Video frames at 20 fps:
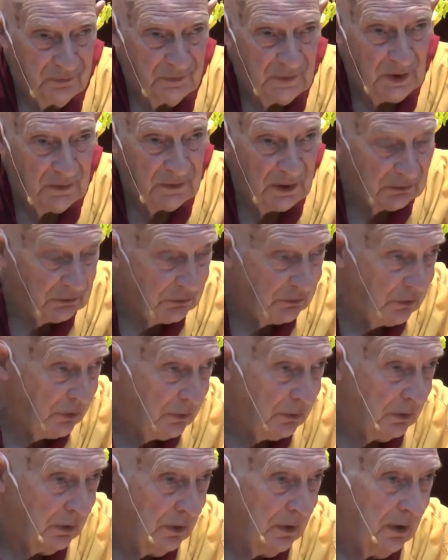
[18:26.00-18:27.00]
And that's
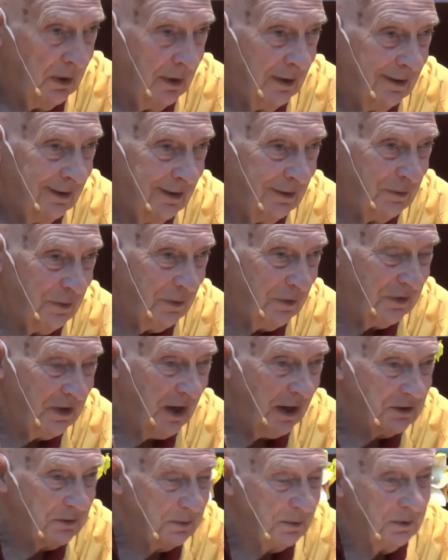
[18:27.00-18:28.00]
true, because with
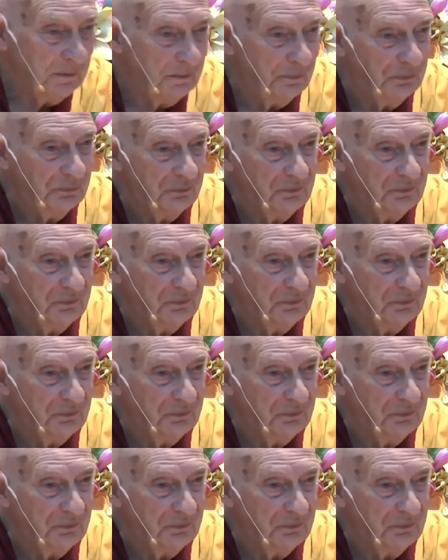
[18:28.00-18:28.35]
attachment,